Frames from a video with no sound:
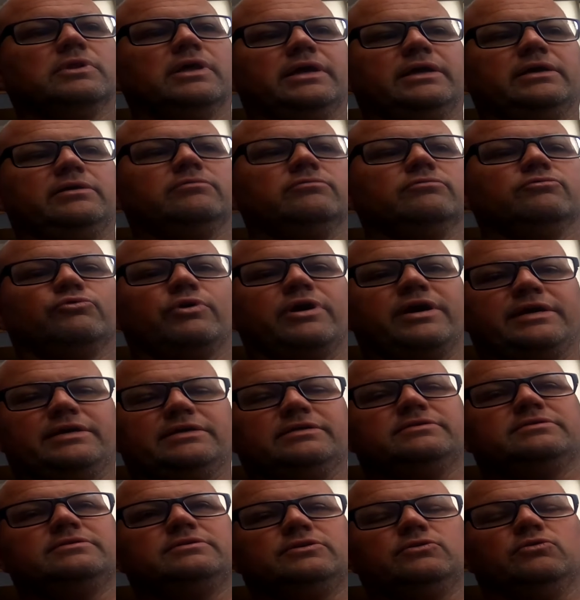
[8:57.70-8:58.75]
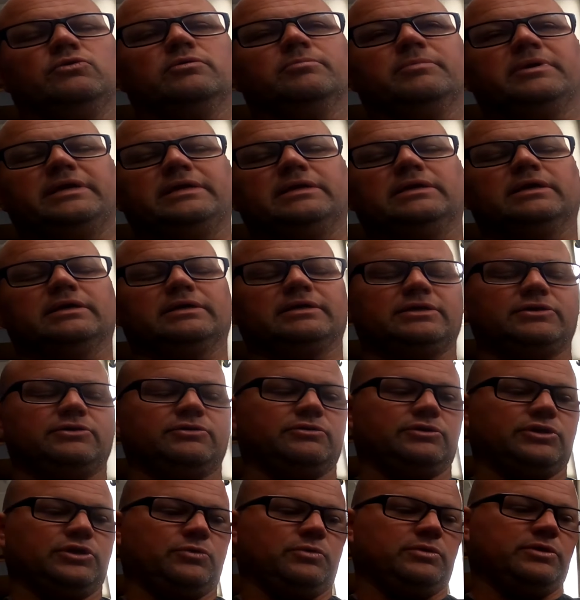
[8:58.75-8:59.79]
like race, you know what I mean? Like
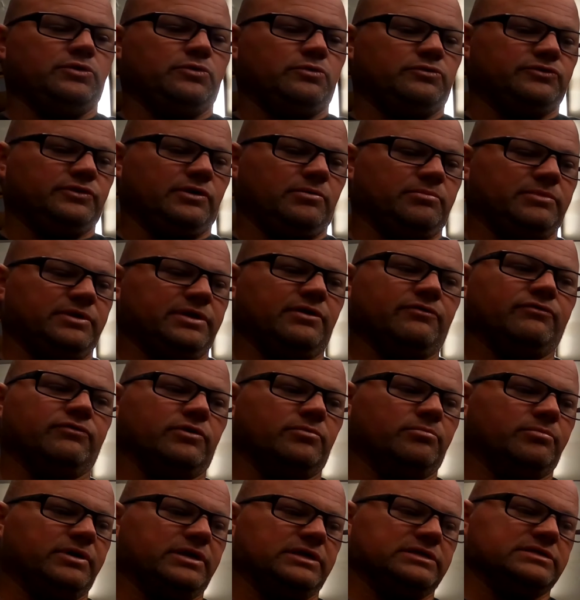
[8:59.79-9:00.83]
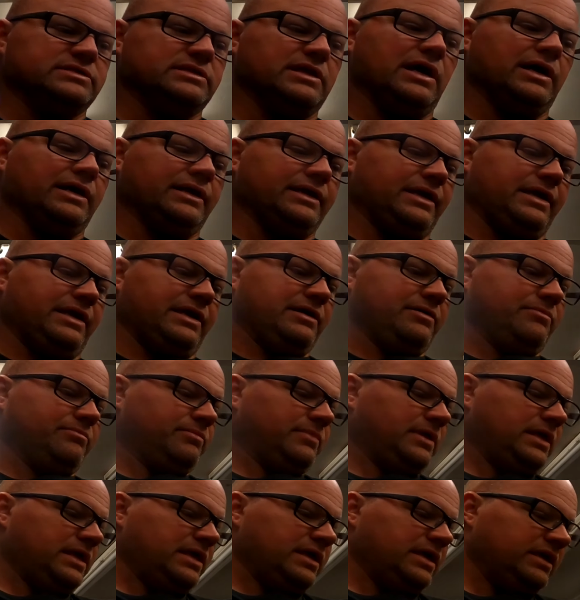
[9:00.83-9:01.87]
you, you would do something different. But a stock cam,
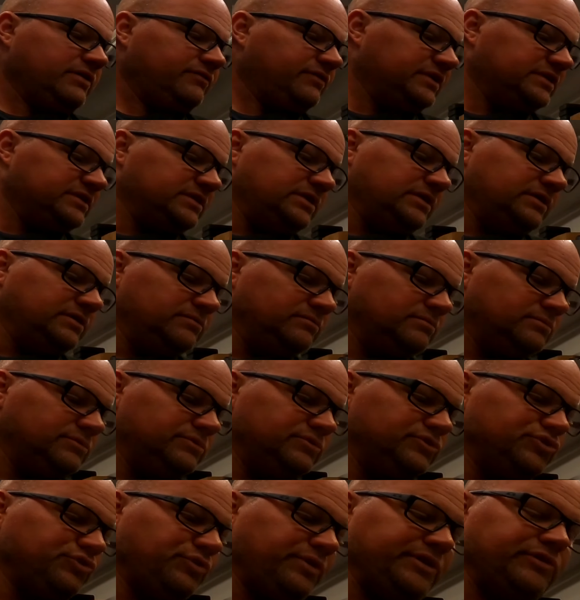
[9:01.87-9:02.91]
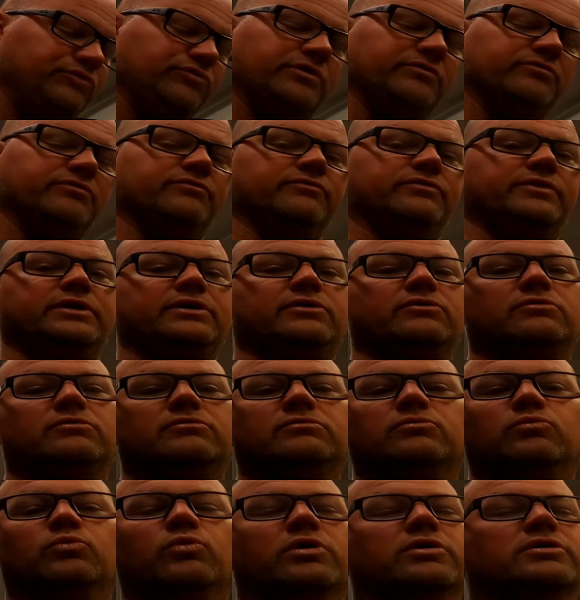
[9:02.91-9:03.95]
it's a street driven vehicle,
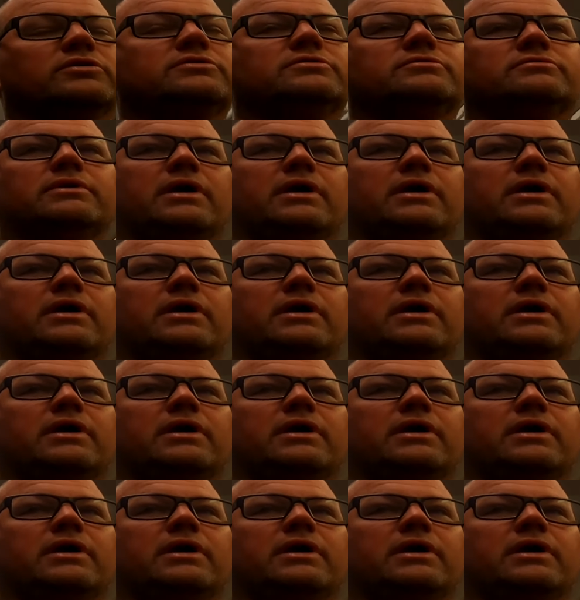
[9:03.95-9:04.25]
mm-hmm. works